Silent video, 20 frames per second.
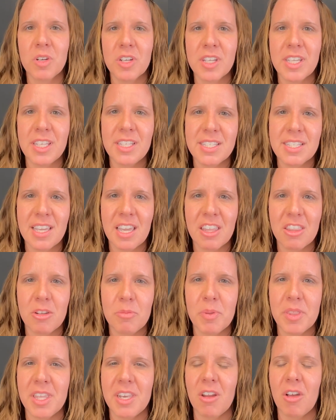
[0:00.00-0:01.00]
working together,
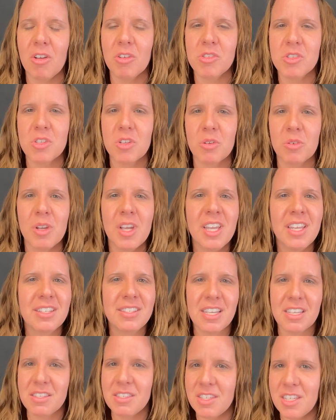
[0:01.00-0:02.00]
but then also
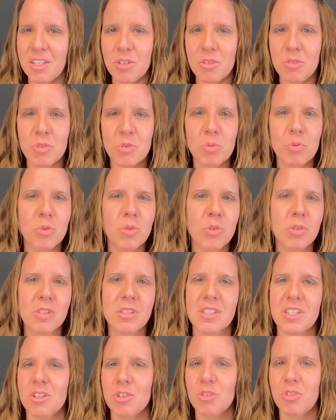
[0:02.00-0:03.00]
testing new
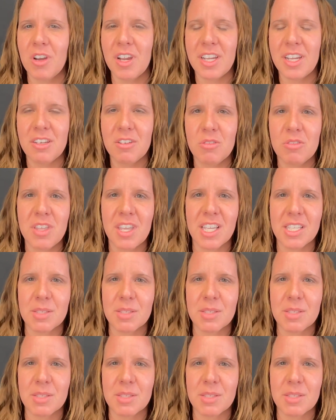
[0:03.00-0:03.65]
tools and trying new things,